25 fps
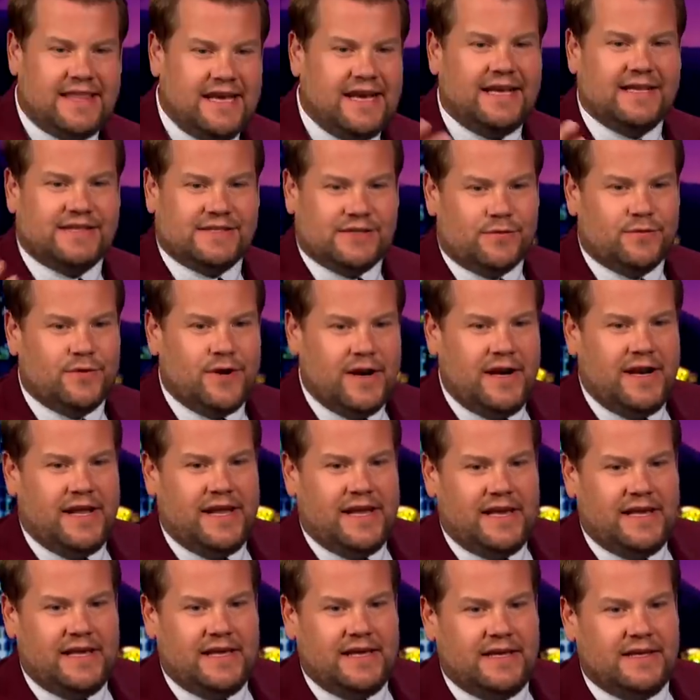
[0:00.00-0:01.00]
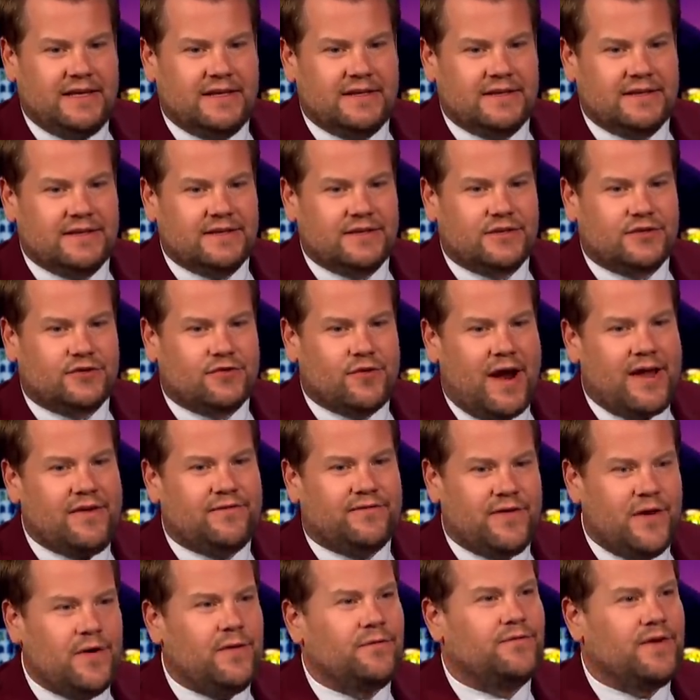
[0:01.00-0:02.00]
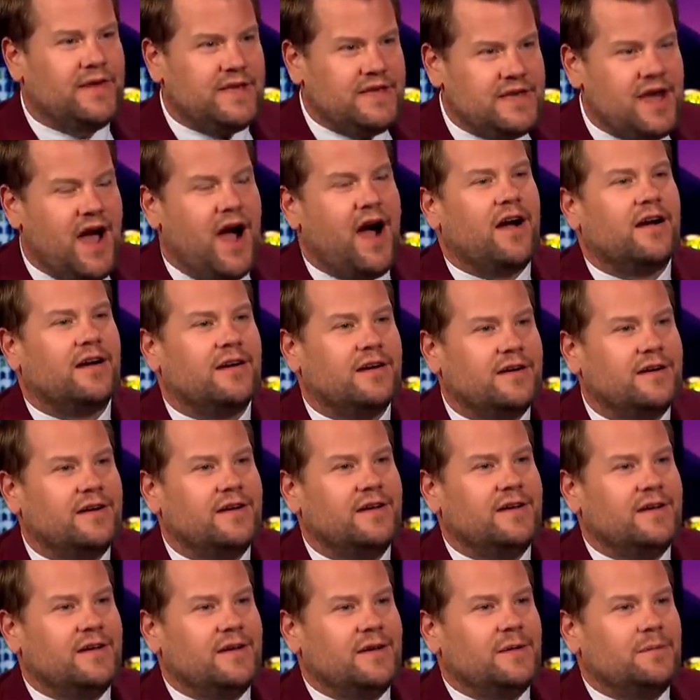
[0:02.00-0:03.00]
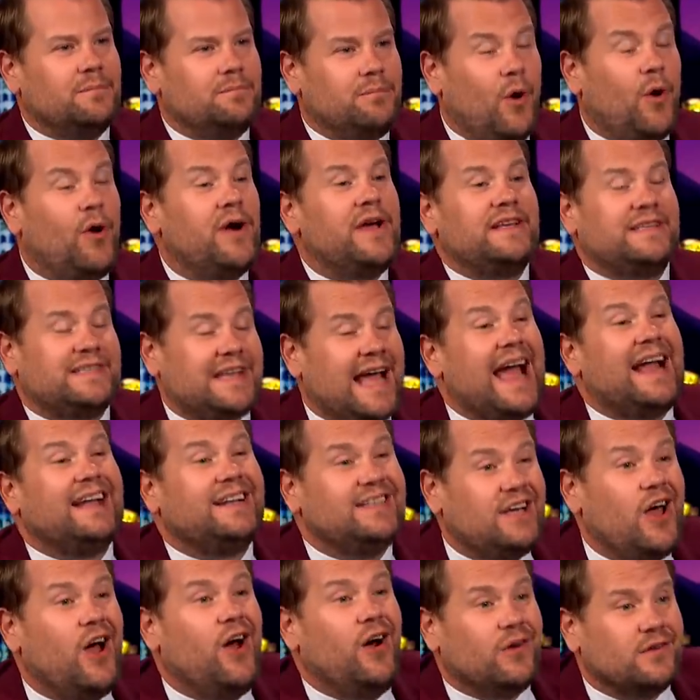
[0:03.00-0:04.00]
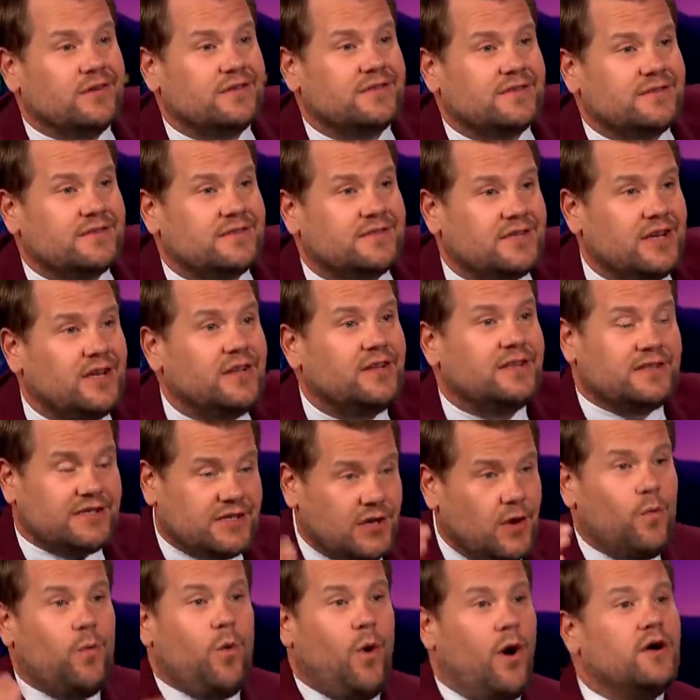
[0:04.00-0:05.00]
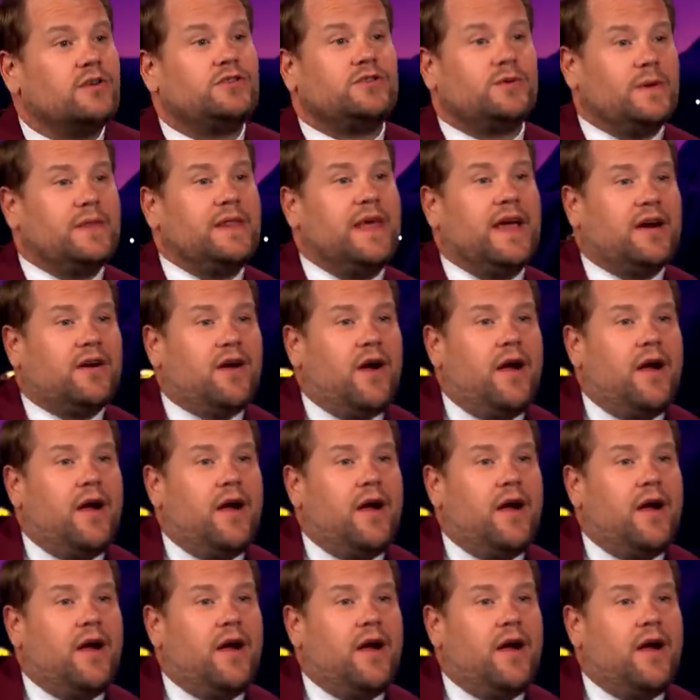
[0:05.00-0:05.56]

think it's a really great film for young boys and girls to, to watch yes. when they're